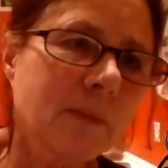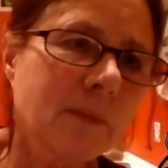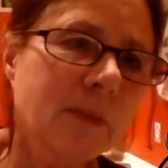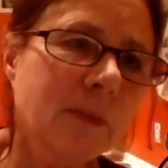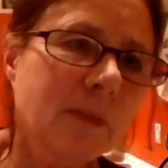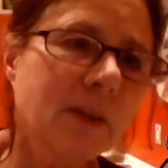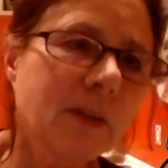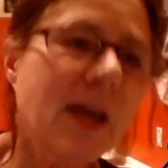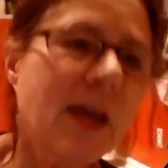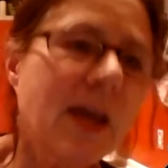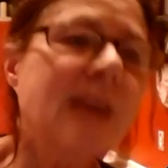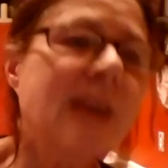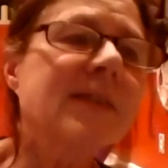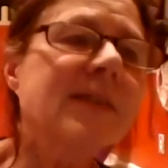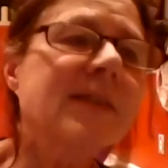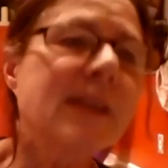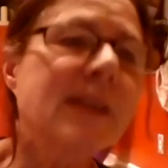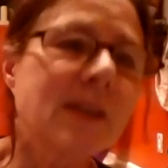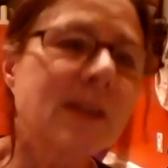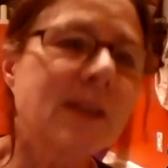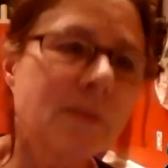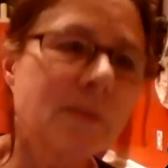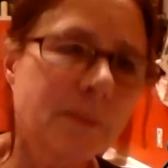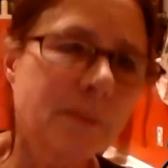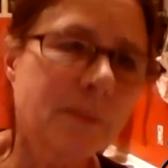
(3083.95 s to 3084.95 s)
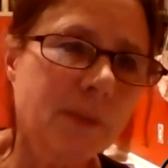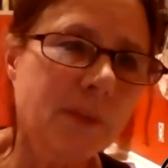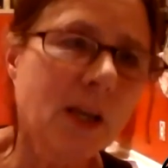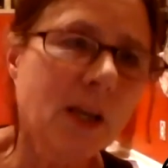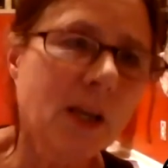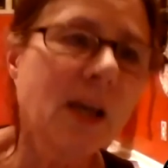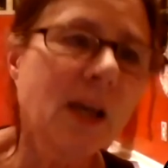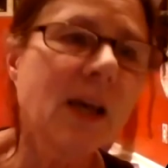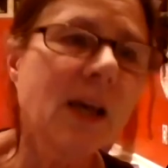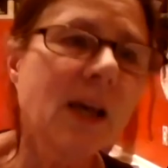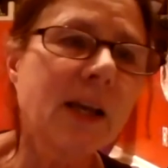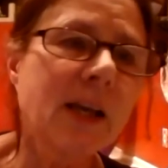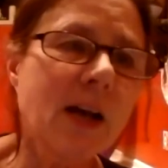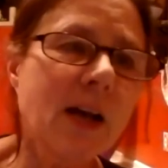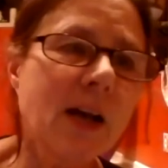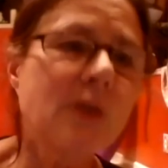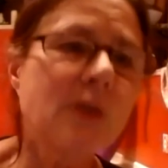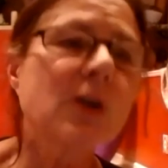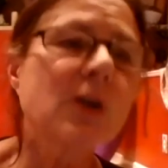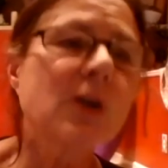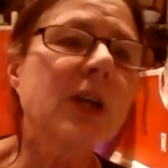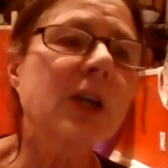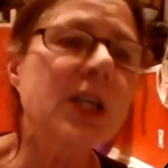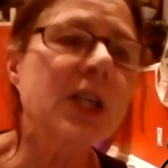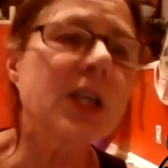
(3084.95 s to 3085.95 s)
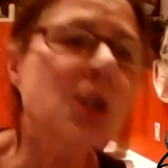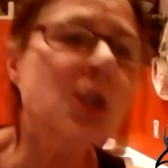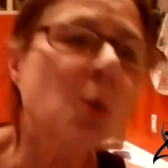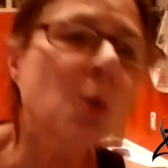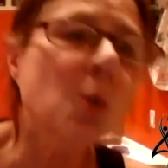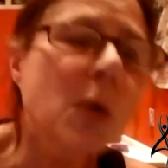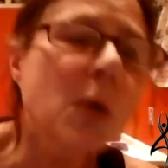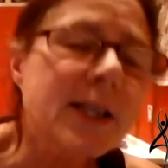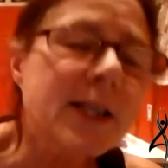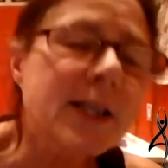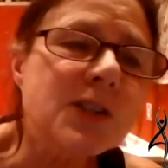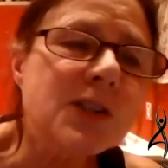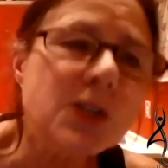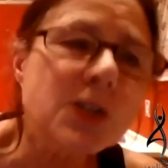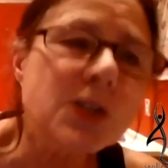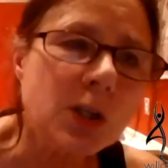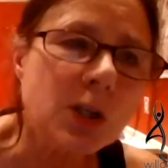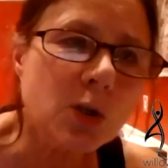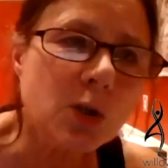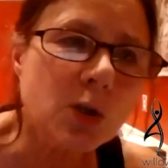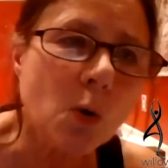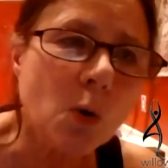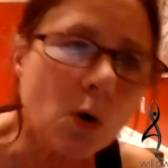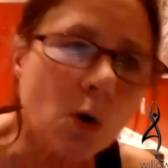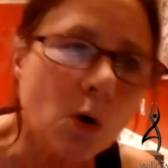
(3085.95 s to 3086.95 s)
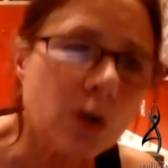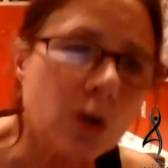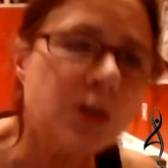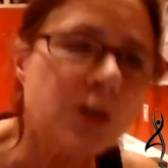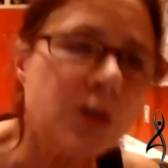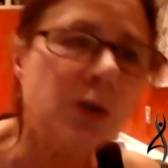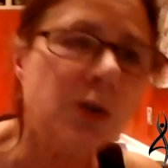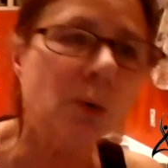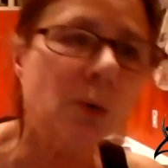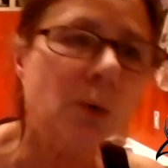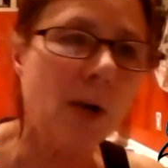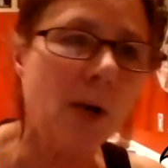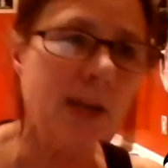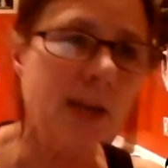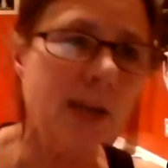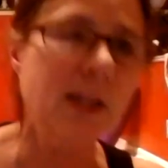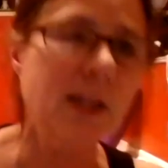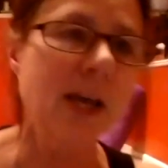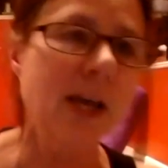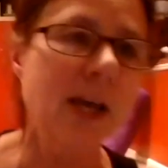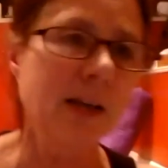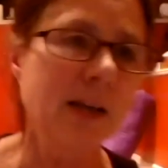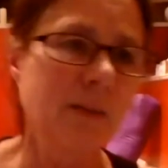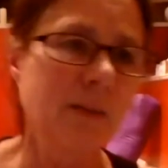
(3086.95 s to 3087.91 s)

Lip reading: That's it. And now you're going to twist towards your right leg.